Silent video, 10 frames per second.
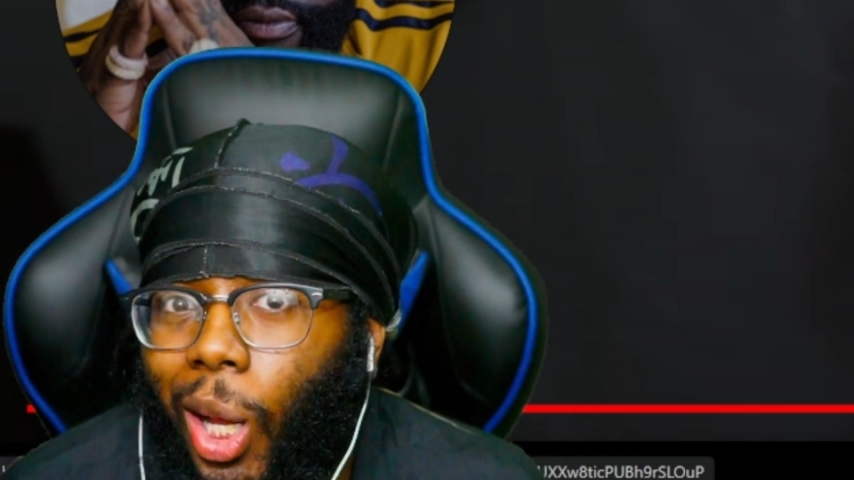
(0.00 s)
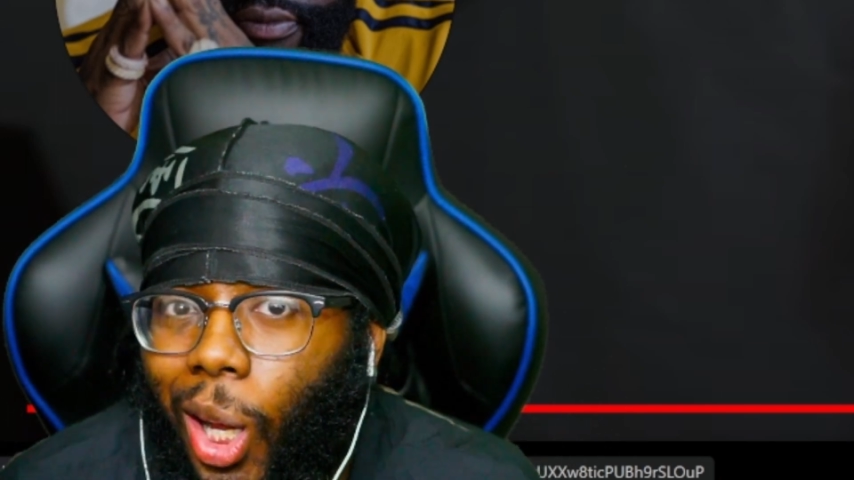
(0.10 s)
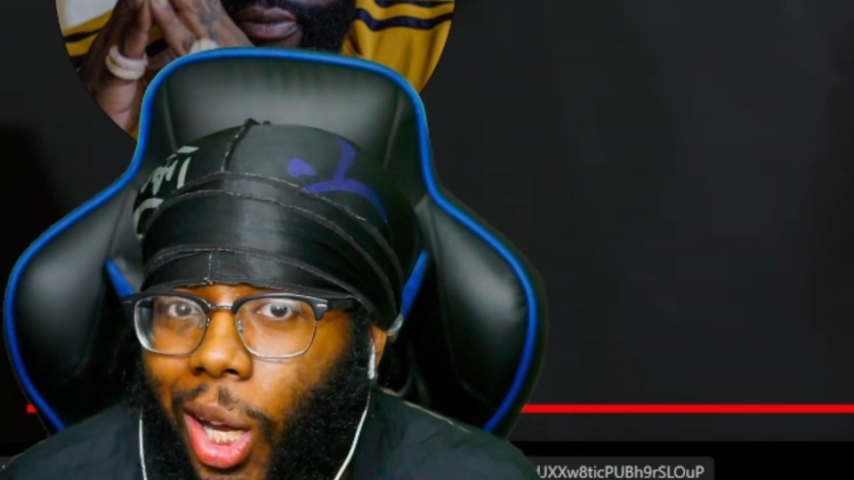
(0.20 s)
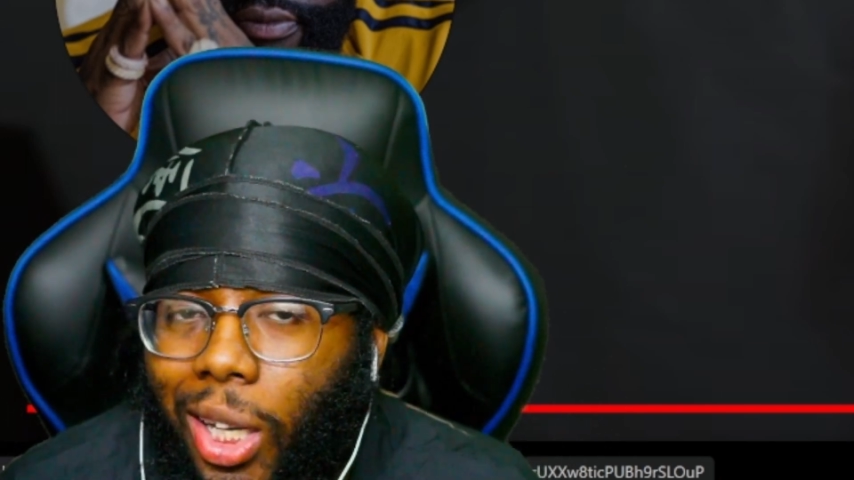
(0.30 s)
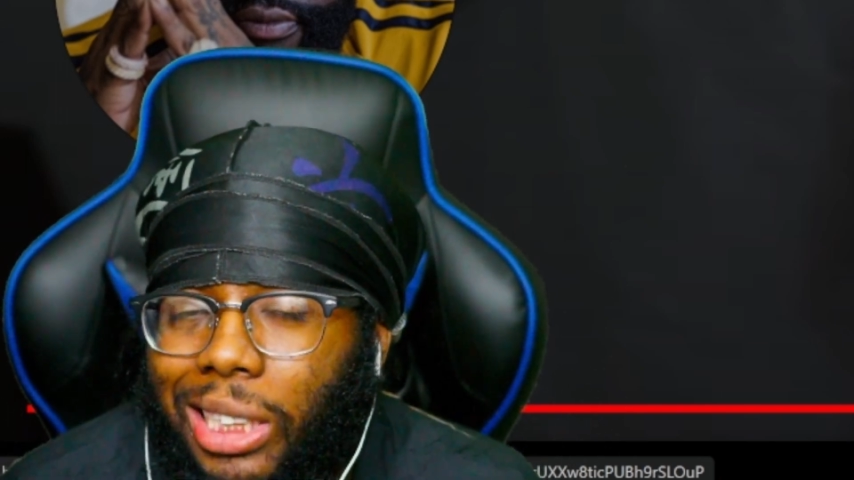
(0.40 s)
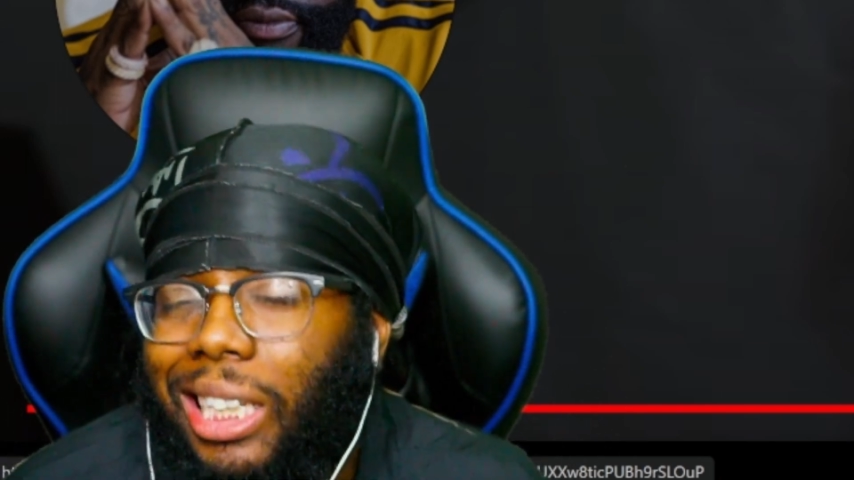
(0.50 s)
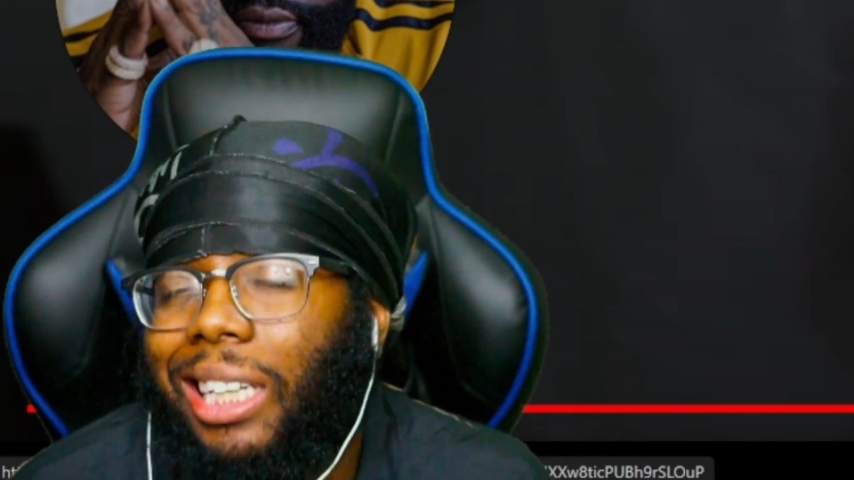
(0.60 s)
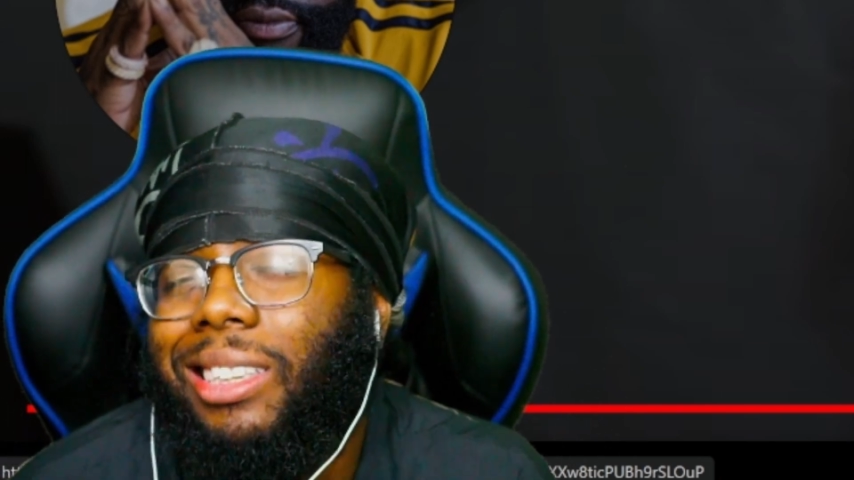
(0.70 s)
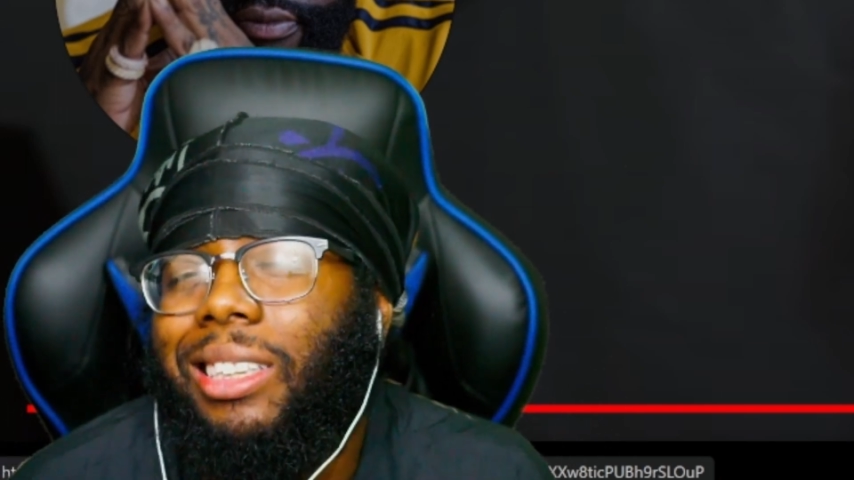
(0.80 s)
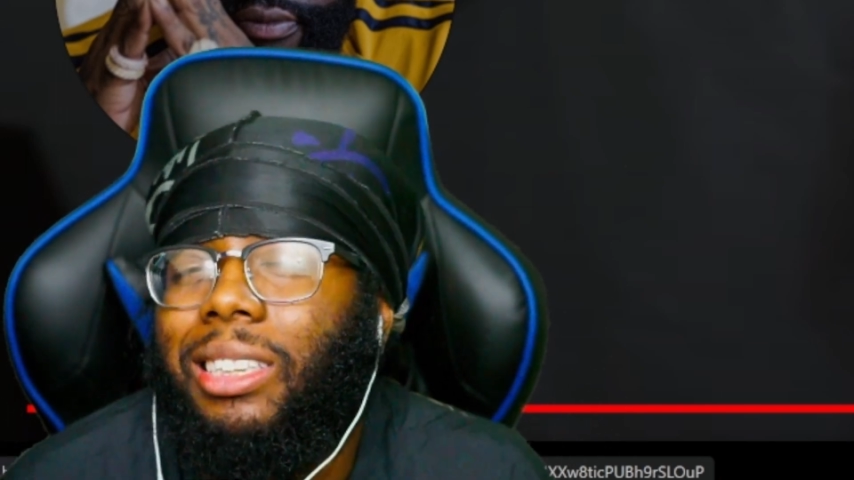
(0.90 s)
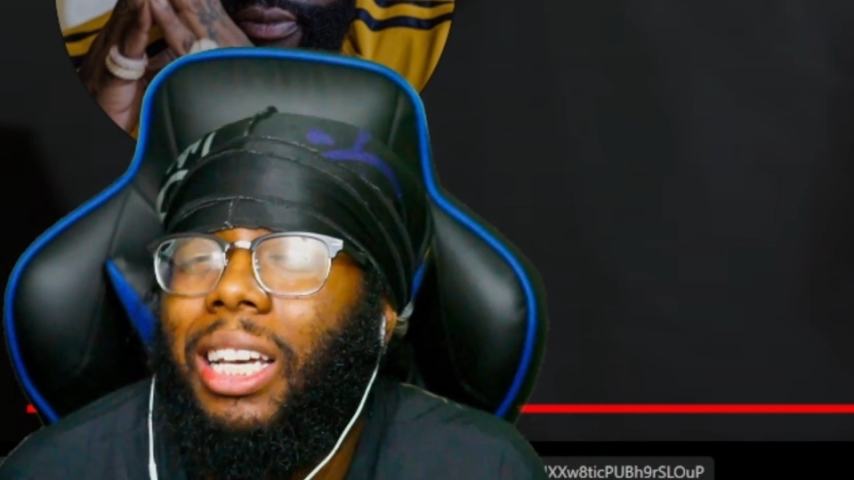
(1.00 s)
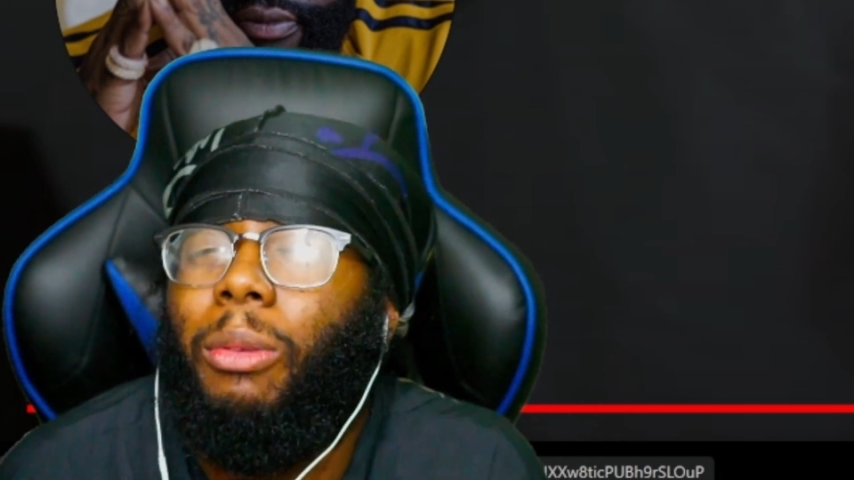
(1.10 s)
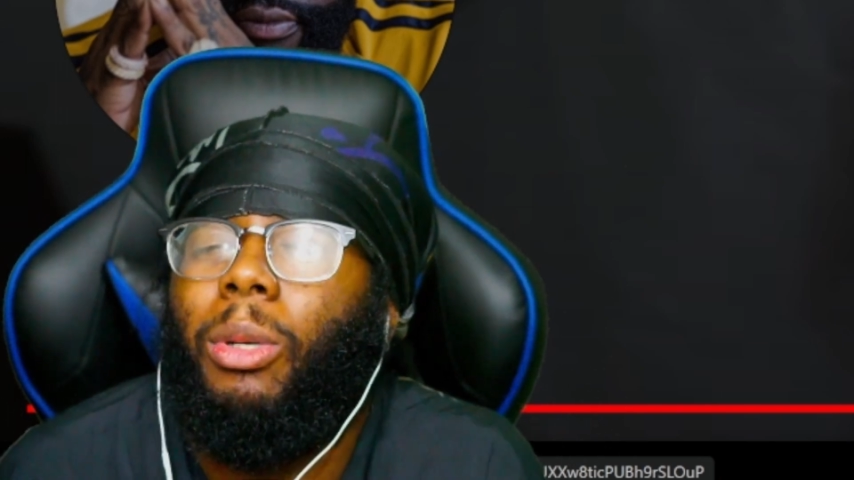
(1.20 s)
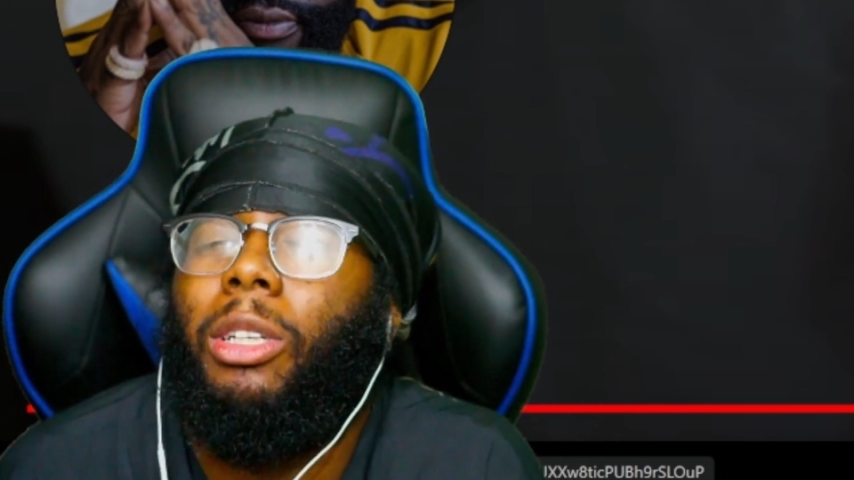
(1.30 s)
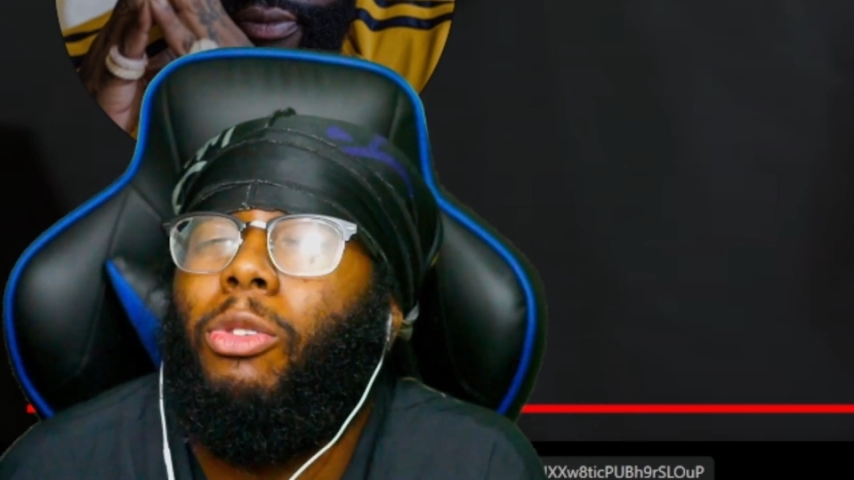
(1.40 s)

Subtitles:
it's like when